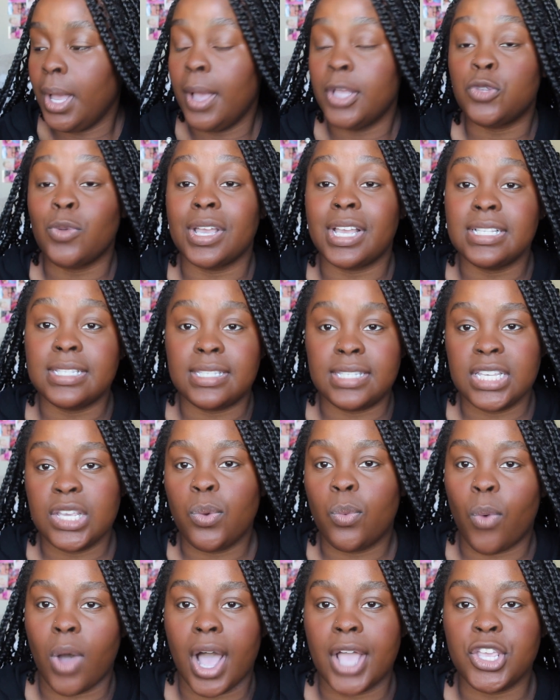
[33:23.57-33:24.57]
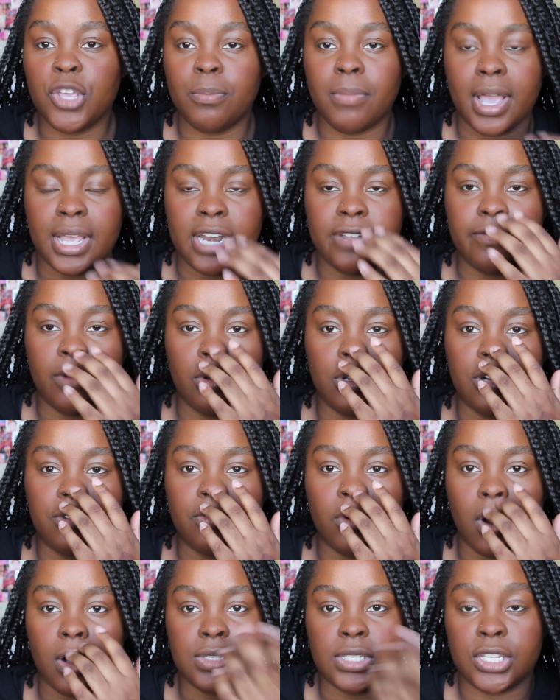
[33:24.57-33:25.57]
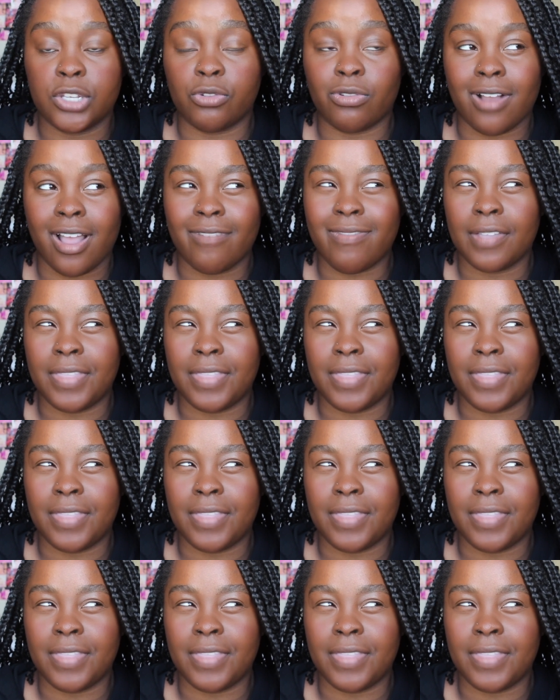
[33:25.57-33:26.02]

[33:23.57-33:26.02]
So I can see why you might have voted for arts and craft.